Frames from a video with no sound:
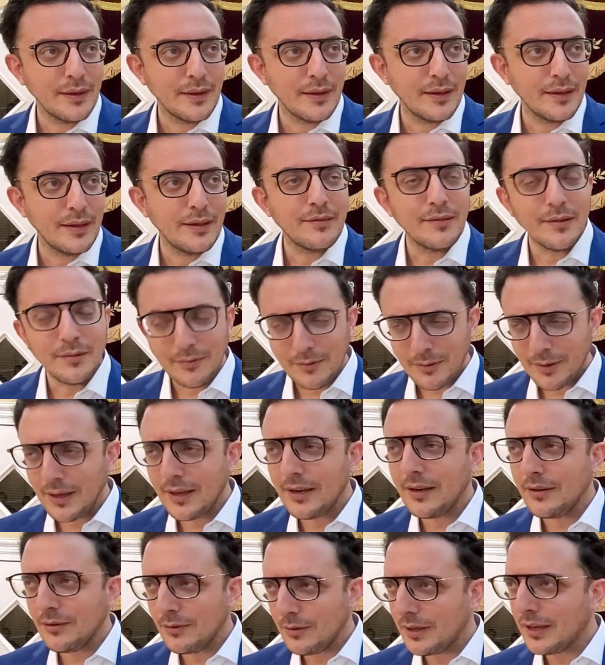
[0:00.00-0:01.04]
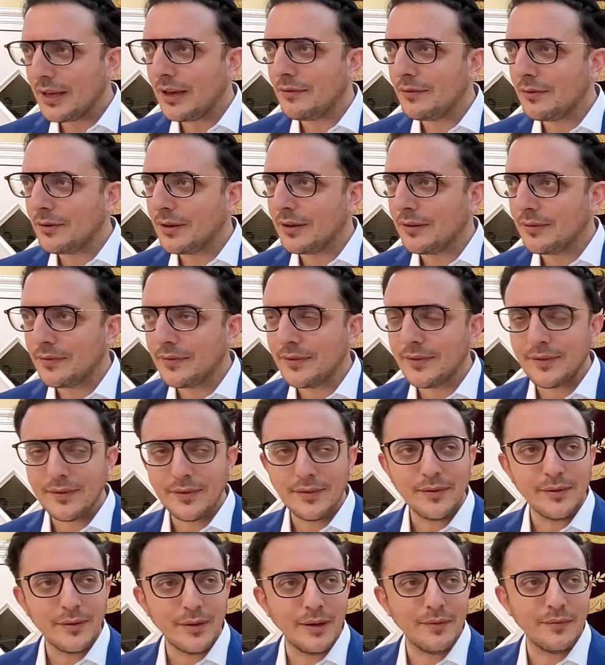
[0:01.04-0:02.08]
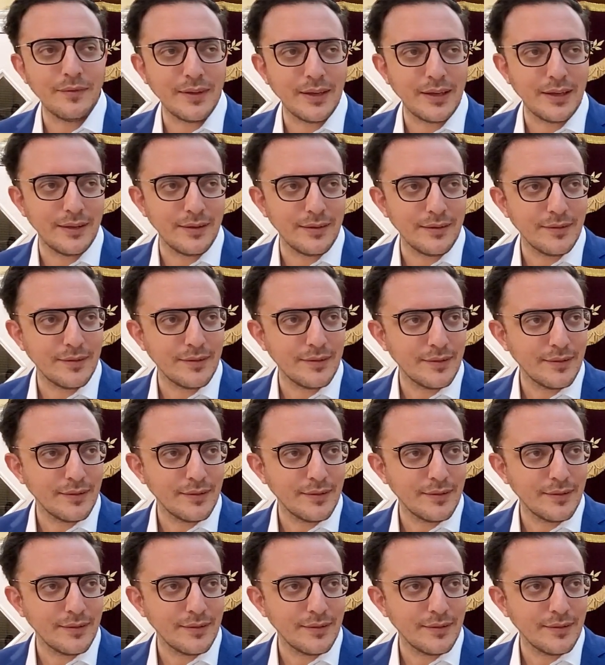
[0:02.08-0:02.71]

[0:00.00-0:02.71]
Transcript: Hashem created you, He gave you gifts. You have talents.